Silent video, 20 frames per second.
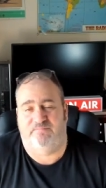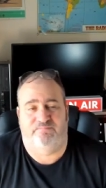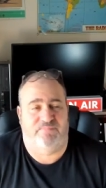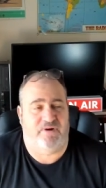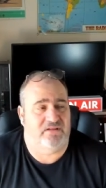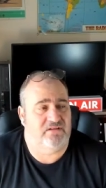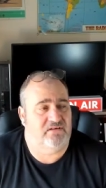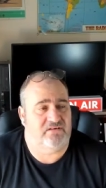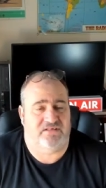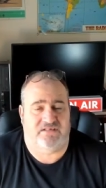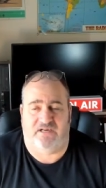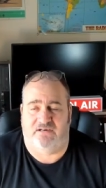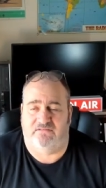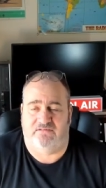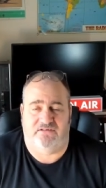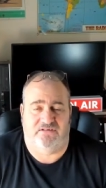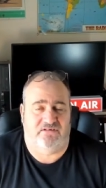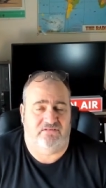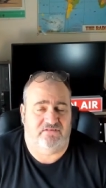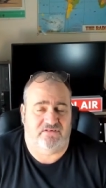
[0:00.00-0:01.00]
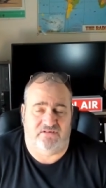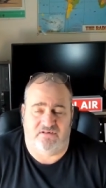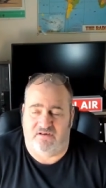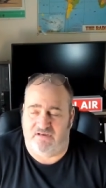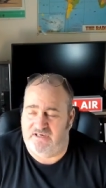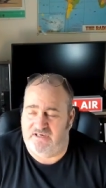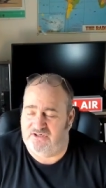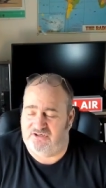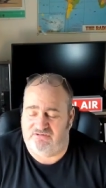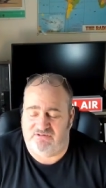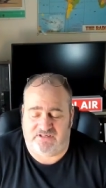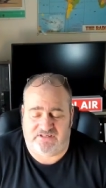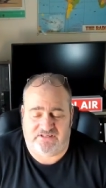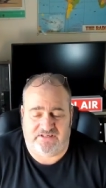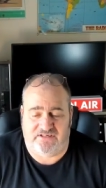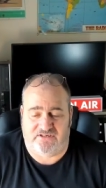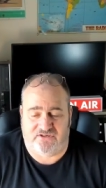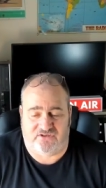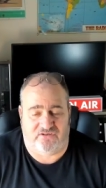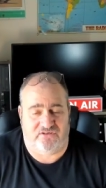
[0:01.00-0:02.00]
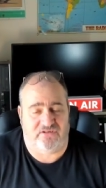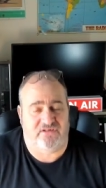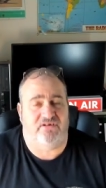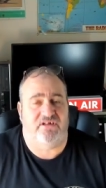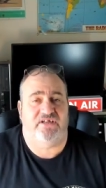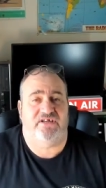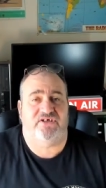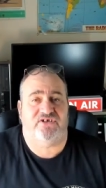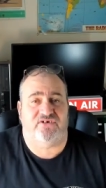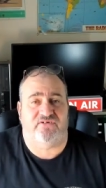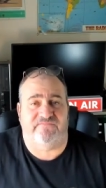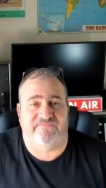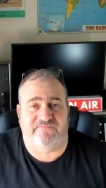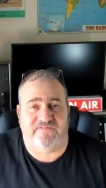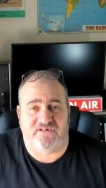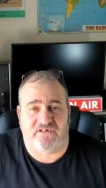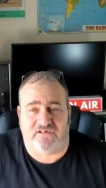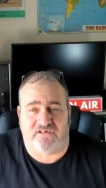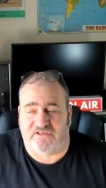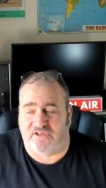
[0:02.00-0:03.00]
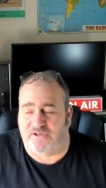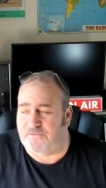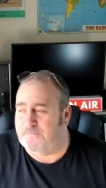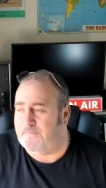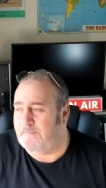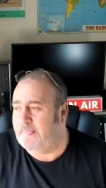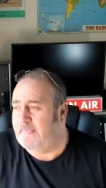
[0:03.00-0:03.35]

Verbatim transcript: bollocks out of you, she's not interested. So you need something to do